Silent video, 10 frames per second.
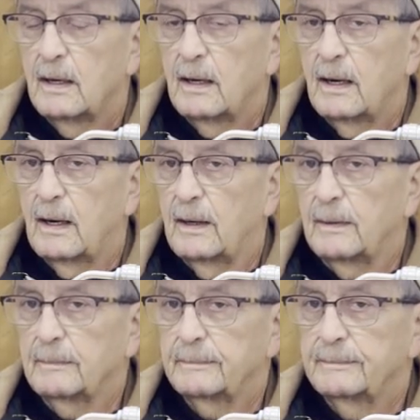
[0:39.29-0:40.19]

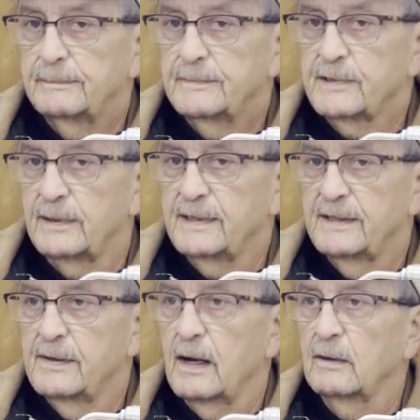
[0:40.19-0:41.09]
So
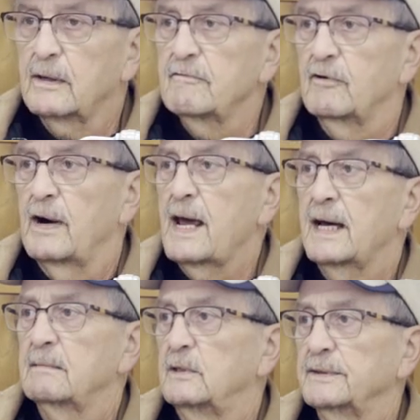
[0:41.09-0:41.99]
you're not looking for an
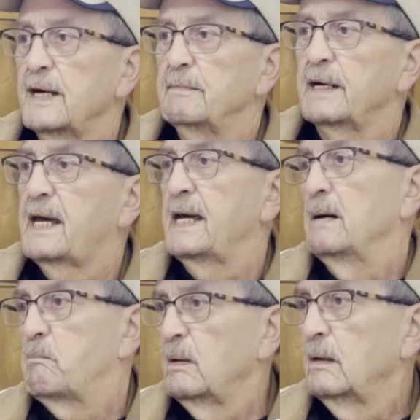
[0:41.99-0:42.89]
animal named a
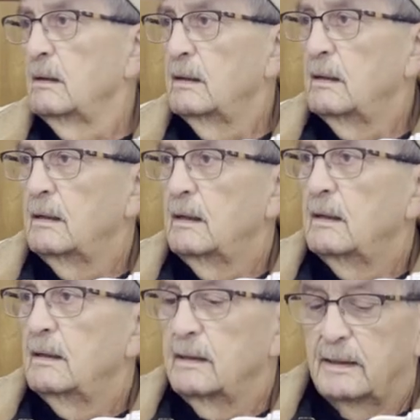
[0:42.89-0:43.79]
kip.
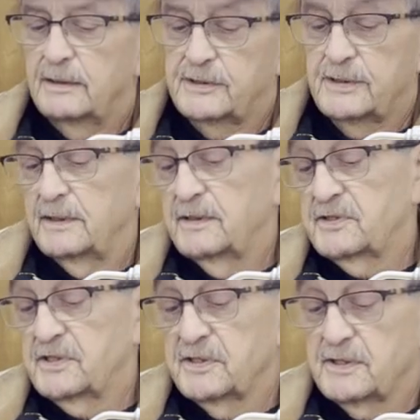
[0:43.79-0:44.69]
It's
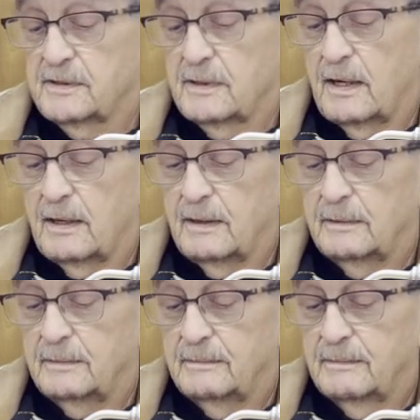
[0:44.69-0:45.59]
just,
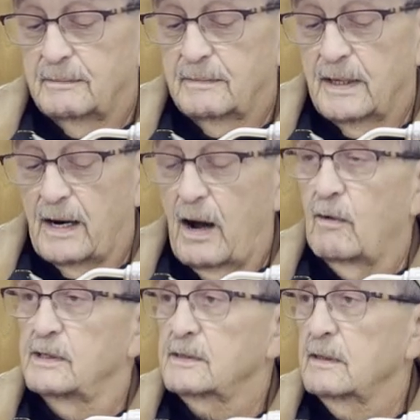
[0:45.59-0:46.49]
and I
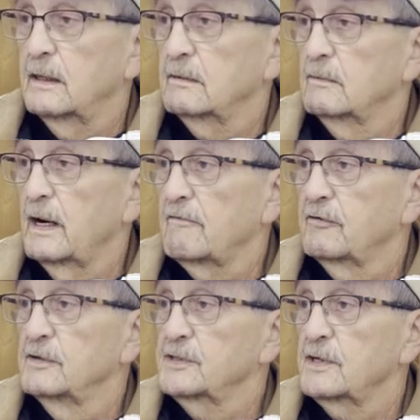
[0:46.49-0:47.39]
always thought when I
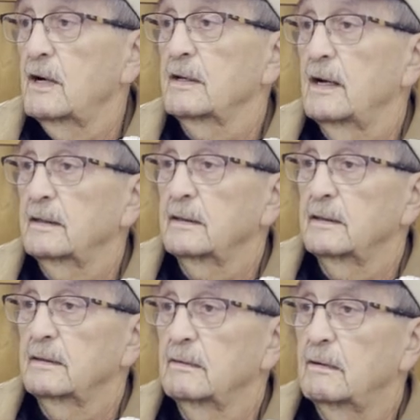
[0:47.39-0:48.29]
first saw that,
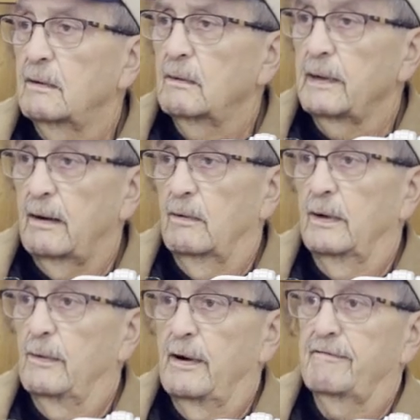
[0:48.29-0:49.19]
oh, now where
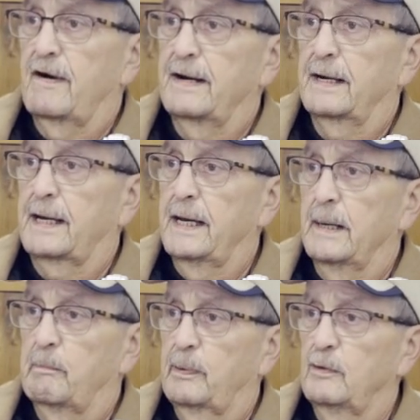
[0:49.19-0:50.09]
do I find a
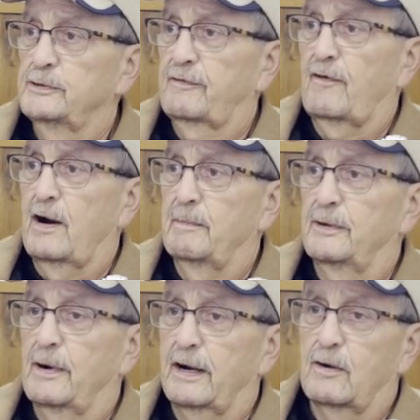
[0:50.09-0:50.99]
kip? Whose farm
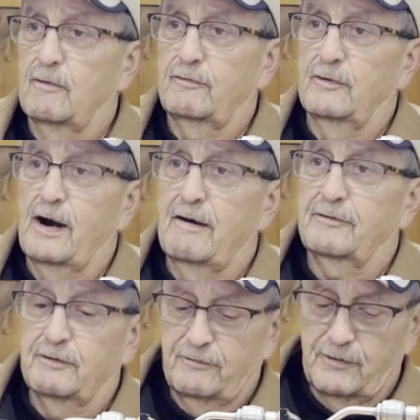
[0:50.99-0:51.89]
do I go for
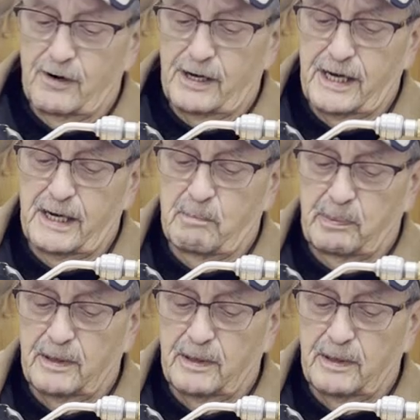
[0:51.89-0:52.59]
a kip?